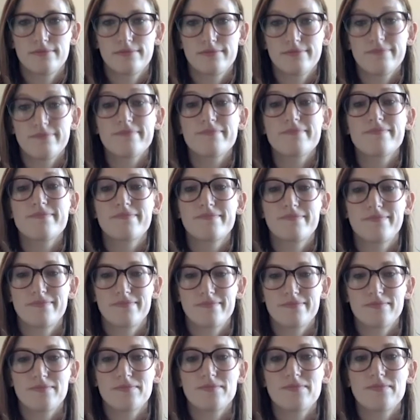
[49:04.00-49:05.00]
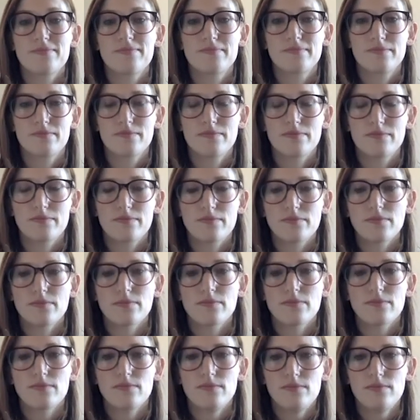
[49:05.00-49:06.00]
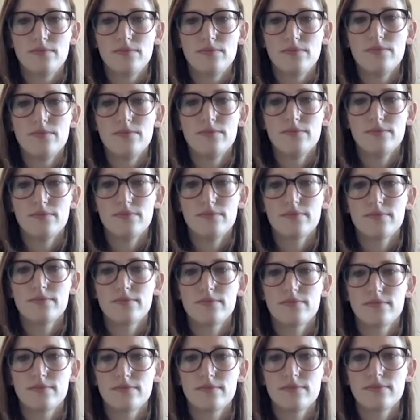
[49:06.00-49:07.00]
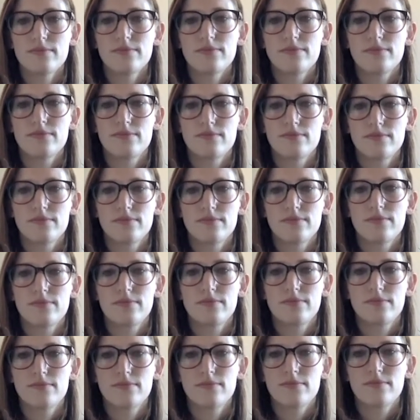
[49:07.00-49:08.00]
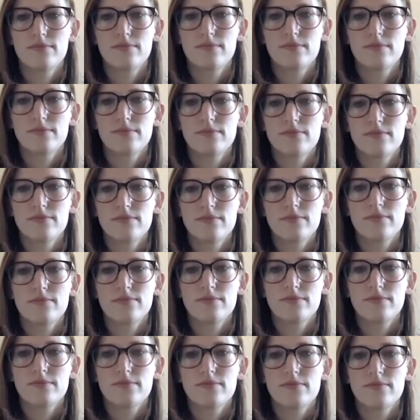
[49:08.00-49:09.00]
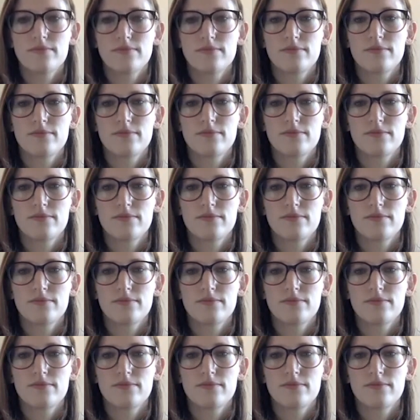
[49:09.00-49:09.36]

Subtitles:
[no speech]